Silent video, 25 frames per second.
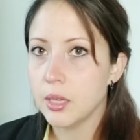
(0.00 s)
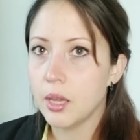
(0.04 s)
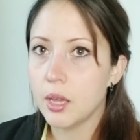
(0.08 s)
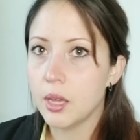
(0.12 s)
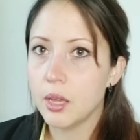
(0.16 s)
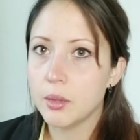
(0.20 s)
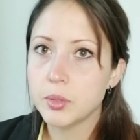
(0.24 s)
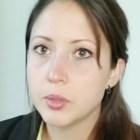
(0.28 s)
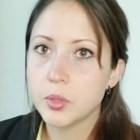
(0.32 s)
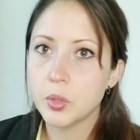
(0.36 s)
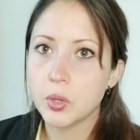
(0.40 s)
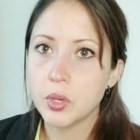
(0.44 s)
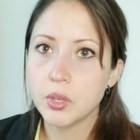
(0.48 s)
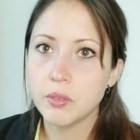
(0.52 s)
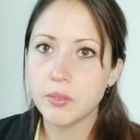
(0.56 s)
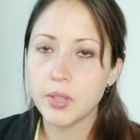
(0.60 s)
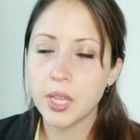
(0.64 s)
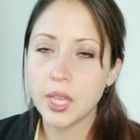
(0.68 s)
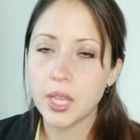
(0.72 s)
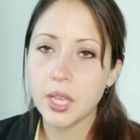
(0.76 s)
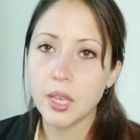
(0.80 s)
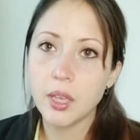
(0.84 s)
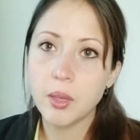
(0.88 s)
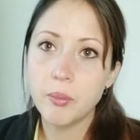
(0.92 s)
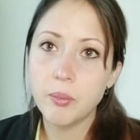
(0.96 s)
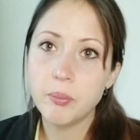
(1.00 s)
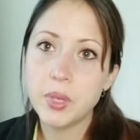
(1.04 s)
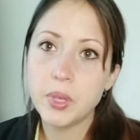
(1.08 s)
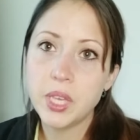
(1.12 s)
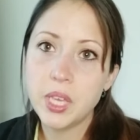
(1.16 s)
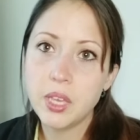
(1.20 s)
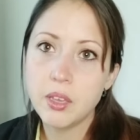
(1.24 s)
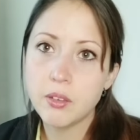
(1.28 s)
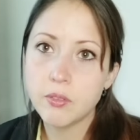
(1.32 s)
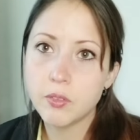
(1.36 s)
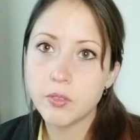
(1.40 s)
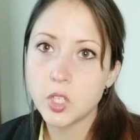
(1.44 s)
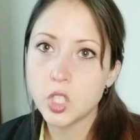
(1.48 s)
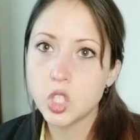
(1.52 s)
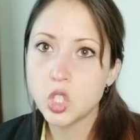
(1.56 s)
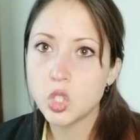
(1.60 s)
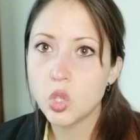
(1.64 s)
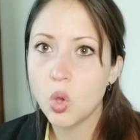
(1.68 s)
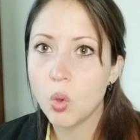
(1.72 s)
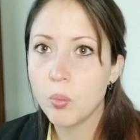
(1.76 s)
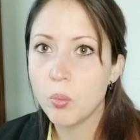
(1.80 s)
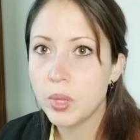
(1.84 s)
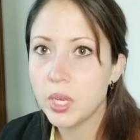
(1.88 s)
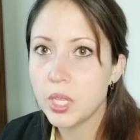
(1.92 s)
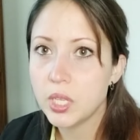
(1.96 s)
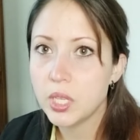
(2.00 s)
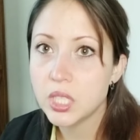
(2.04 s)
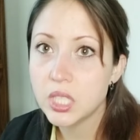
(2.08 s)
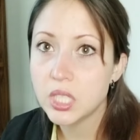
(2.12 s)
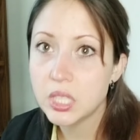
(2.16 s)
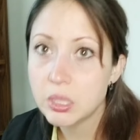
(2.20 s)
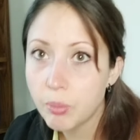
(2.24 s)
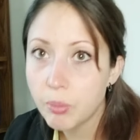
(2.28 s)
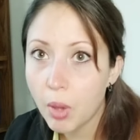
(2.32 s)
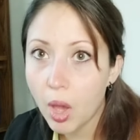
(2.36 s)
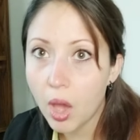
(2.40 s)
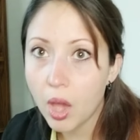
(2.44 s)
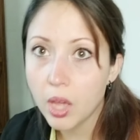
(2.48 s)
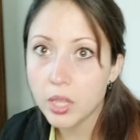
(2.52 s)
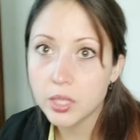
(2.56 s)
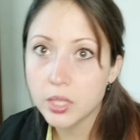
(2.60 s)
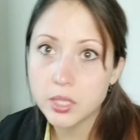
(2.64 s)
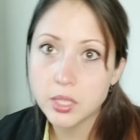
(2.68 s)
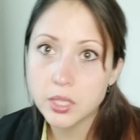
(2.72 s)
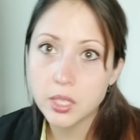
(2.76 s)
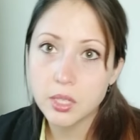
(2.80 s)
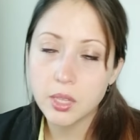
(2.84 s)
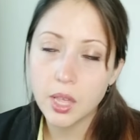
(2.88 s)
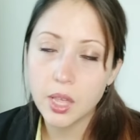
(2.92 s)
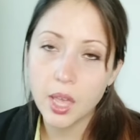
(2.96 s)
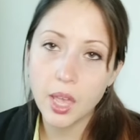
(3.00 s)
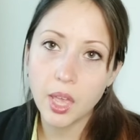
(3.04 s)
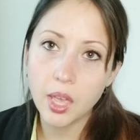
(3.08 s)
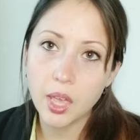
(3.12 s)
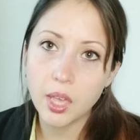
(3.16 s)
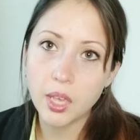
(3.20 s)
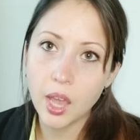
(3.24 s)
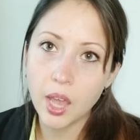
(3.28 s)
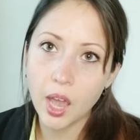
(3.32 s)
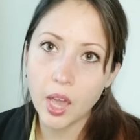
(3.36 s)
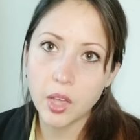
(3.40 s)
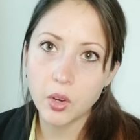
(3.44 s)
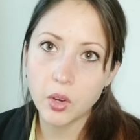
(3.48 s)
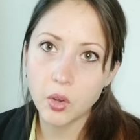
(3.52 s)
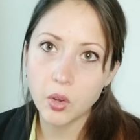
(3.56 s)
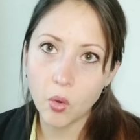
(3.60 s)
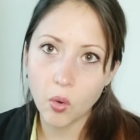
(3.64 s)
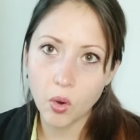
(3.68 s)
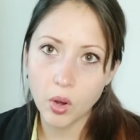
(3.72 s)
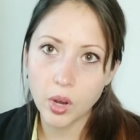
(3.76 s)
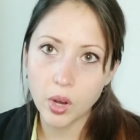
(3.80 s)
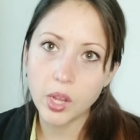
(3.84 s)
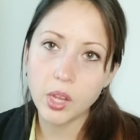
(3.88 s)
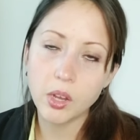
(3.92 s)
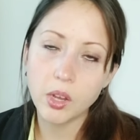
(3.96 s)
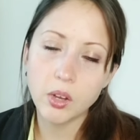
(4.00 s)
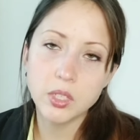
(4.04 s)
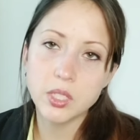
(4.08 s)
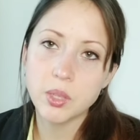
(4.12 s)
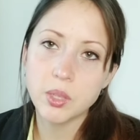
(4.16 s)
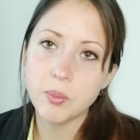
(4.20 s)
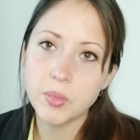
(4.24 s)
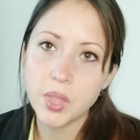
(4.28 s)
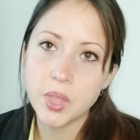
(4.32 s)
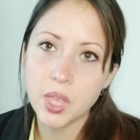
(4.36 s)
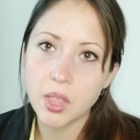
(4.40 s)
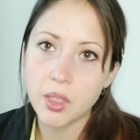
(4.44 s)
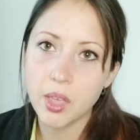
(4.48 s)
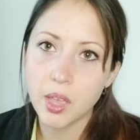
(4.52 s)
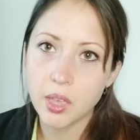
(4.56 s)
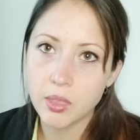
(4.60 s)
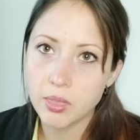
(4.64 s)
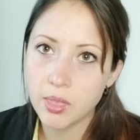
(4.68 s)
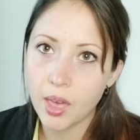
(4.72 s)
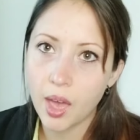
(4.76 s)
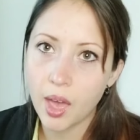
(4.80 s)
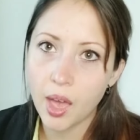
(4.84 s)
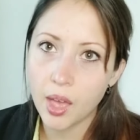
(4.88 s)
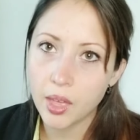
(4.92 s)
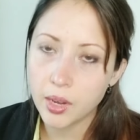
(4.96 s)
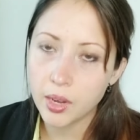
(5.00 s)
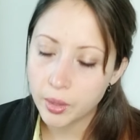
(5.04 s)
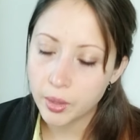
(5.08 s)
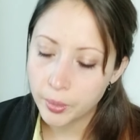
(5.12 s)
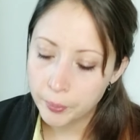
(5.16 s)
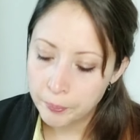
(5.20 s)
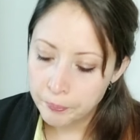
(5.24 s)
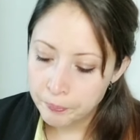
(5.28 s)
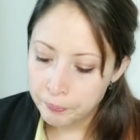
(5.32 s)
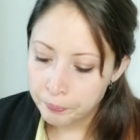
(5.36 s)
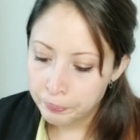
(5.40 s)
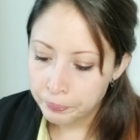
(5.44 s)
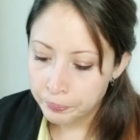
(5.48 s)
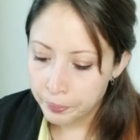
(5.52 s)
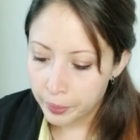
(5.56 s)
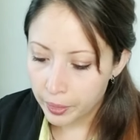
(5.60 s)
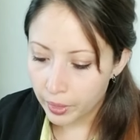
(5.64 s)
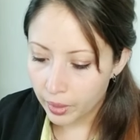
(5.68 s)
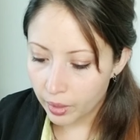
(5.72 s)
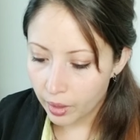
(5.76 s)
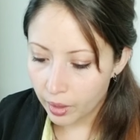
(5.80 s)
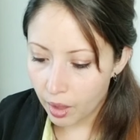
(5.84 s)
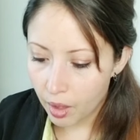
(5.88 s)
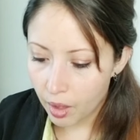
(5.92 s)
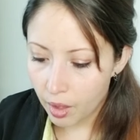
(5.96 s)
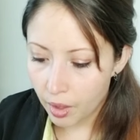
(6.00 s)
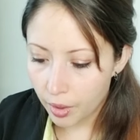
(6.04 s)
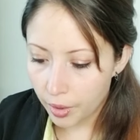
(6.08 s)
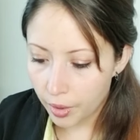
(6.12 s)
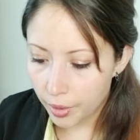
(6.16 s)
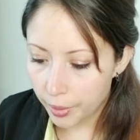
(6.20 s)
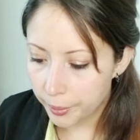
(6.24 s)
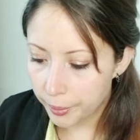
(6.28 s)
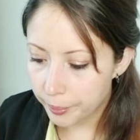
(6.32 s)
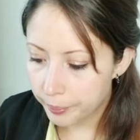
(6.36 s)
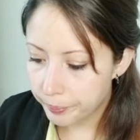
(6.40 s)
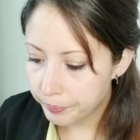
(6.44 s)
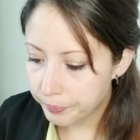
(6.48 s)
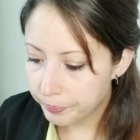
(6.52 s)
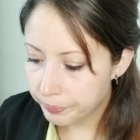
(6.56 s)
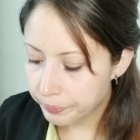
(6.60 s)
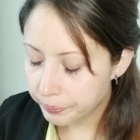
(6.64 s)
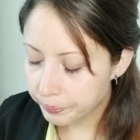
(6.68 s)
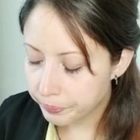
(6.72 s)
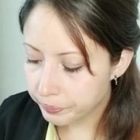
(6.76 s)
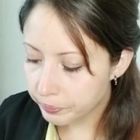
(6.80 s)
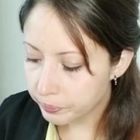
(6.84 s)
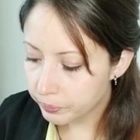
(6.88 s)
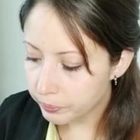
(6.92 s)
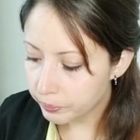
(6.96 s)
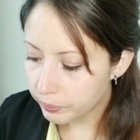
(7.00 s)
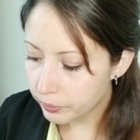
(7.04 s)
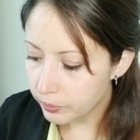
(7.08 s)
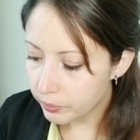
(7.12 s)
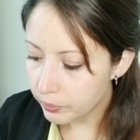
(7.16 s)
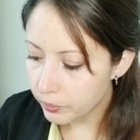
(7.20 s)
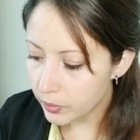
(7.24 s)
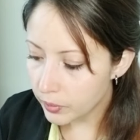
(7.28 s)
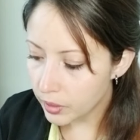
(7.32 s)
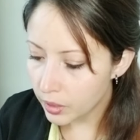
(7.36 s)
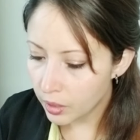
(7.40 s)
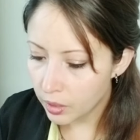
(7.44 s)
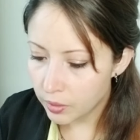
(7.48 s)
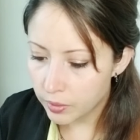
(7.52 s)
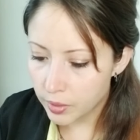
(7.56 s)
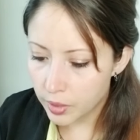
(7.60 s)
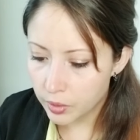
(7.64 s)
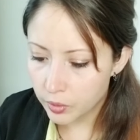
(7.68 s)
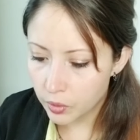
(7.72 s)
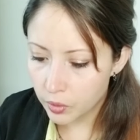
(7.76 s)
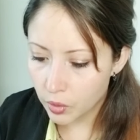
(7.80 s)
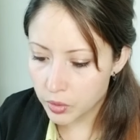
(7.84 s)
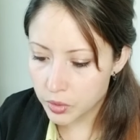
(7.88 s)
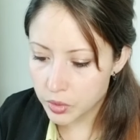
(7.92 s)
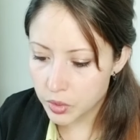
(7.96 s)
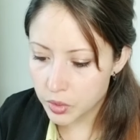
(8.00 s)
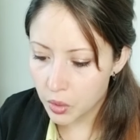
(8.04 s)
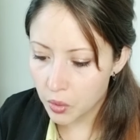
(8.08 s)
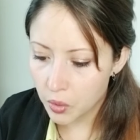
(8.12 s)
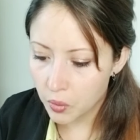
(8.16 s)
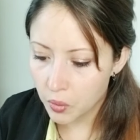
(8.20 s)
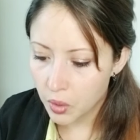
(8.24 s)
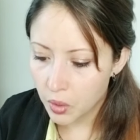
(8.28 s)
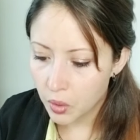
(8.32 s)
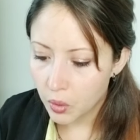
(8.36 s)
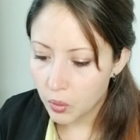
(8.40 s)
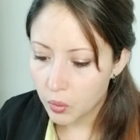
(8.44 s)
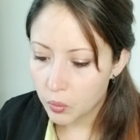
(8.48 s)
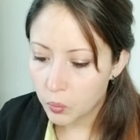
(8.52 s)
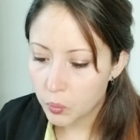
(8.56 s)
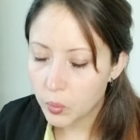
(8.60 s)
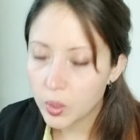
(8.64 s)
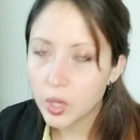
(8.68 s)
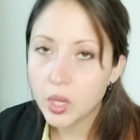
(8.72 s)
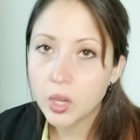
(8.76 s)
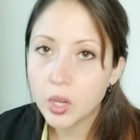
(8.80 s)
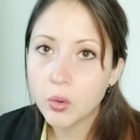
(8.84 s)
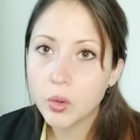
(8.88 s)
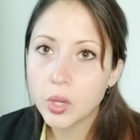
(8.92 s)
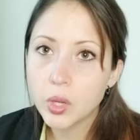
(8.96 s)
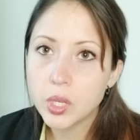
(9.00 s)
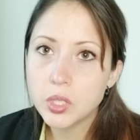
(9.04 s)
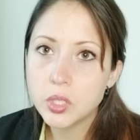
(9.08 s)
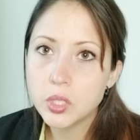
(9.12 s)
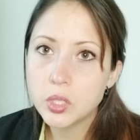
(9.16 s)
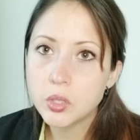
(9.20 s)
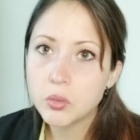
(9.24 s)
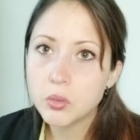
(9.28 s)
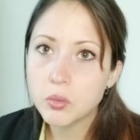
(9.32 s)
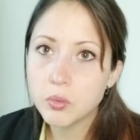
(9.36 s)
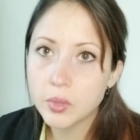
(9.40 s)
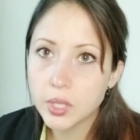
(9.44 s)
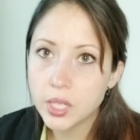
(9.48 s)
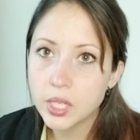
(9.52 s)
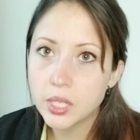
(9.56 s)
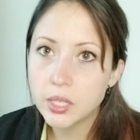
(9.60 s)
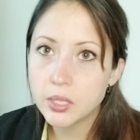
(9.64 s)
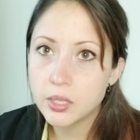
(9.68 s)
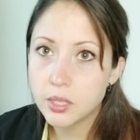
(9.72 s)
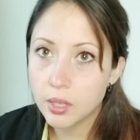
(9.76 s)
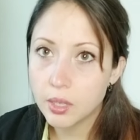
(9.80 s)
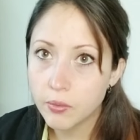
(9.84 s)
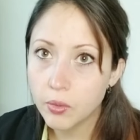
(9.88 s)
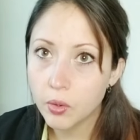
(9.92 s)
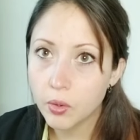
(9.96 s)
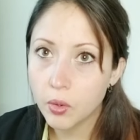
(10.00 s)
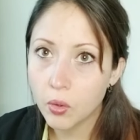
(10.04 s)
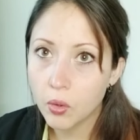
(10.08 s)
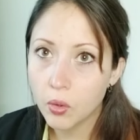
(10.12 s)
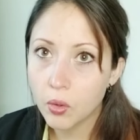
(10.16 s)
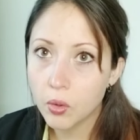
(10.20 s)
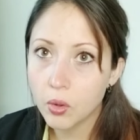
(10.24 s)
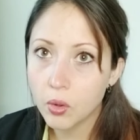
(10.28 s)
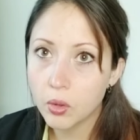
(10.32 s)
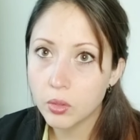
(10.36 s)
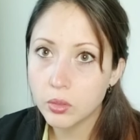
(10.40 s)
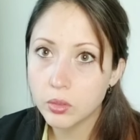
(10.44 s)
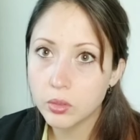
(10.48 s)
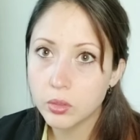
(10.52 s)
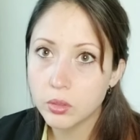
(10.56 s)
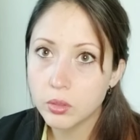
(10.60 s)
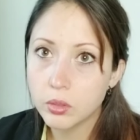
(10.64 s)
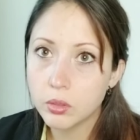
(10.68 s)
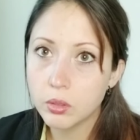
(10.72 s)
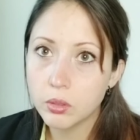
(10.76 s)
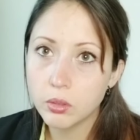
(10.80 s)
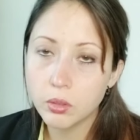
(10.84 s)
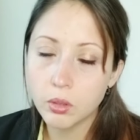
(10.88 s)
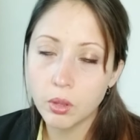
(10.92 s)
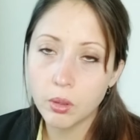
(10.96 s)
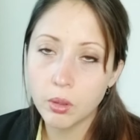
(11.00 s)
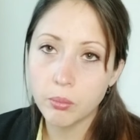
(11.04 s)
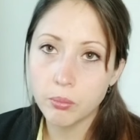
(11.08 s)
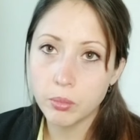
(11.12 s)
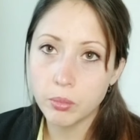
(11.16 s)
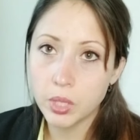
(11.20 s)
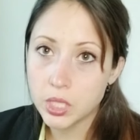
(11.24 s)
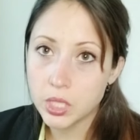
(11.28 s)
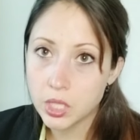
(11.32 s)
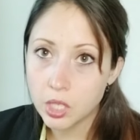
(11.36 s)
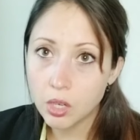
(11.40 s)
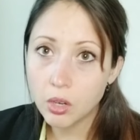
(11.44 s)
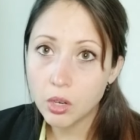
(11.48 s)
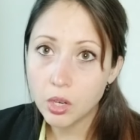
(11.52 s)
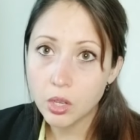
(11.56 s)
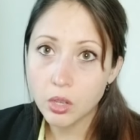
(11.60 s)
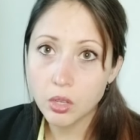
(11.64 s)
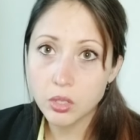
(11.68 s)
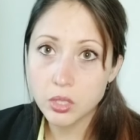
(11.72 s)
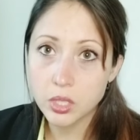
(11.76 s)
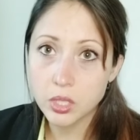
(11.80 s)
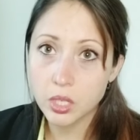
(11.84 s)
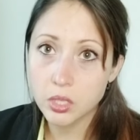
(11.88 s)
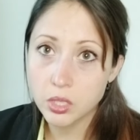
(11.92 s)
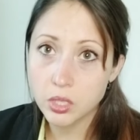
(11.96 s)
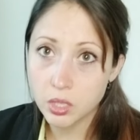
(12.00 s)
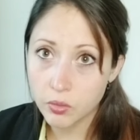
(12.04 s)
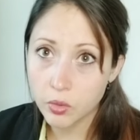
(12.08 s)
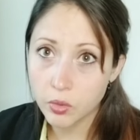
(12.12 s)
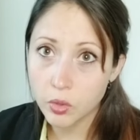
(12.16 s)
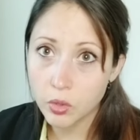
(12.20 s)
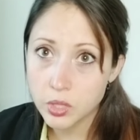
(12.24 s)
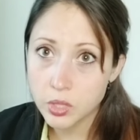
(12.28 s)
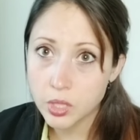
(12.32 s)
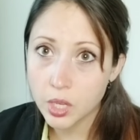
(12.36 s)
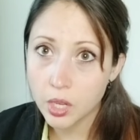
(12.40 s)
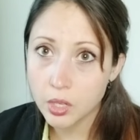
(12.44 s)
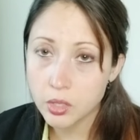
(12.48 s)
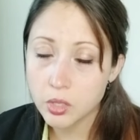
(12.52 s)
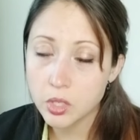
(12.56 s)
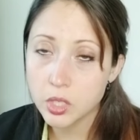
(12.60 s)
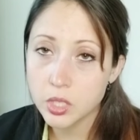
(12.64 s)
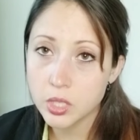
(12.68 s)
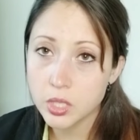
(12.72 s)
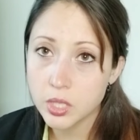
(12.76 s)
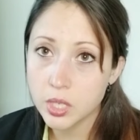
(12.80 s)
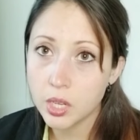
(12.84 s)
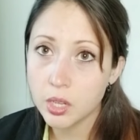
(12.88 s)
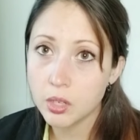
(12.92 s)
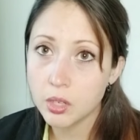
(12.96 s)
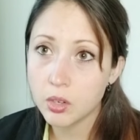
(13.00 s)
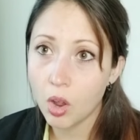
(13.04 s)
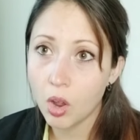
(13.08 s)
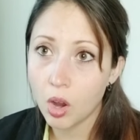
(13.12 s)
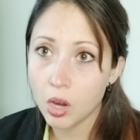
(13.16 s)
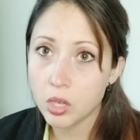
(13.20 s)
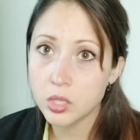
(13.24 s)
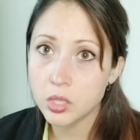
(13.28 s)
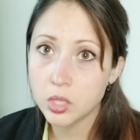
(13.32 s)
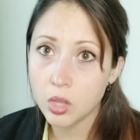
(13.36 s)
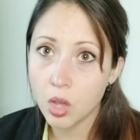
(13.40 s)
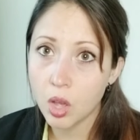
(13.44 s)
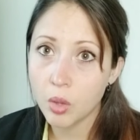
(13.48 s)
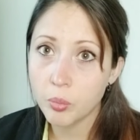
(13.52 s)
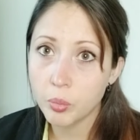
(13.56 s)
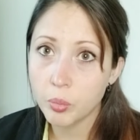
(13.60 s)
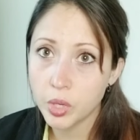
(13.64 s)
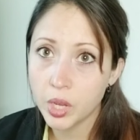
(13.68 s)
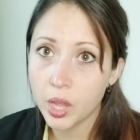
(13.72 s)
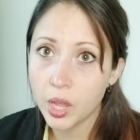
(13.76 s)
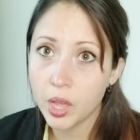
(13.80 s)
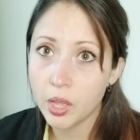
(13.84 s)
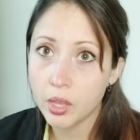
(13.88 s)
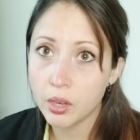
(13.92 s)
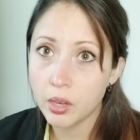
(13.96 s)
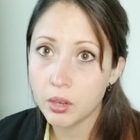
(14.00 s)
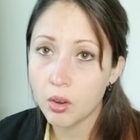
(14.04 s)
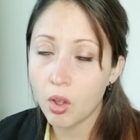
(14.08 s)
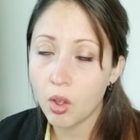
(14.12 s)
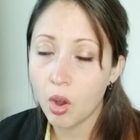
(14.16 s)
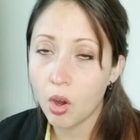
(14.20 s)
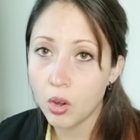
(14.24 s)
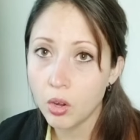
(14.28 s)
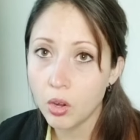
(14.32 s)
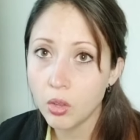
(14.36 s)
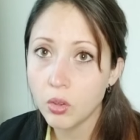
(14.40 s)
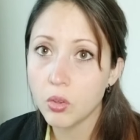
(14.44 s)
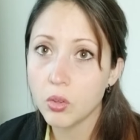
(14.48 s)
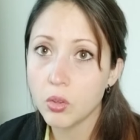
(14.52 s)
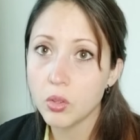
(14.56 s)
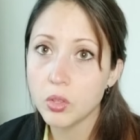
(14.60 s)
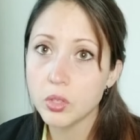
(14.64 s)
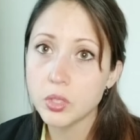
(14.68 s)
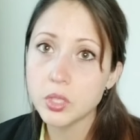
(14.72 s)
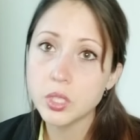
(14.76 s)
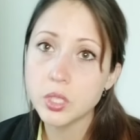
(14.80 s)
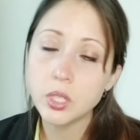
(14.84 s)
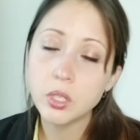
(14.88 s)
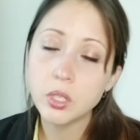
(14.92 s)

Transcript: sort of like compete for so many spots in the A category or something like that. And then also we're going to read difficult materials, like difficult to understand, hard to comprehend articles.